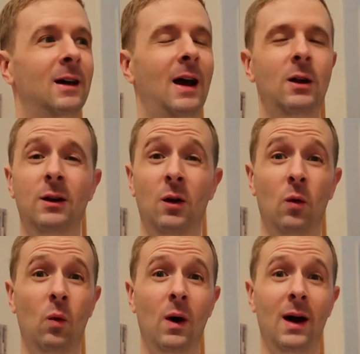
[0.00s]
I know you
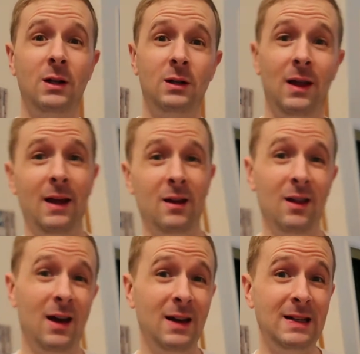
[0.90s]
don't watch like a
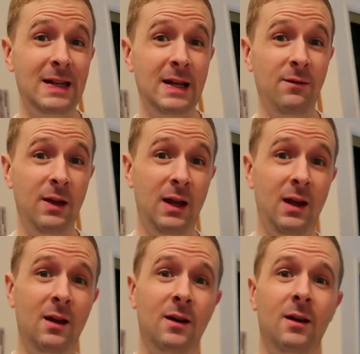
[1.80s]
lot of
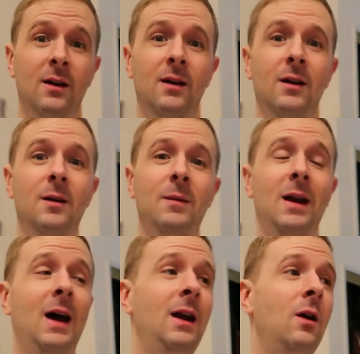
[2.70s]
TV, um,
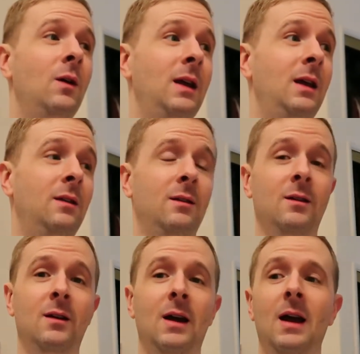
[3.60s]
and I don't either.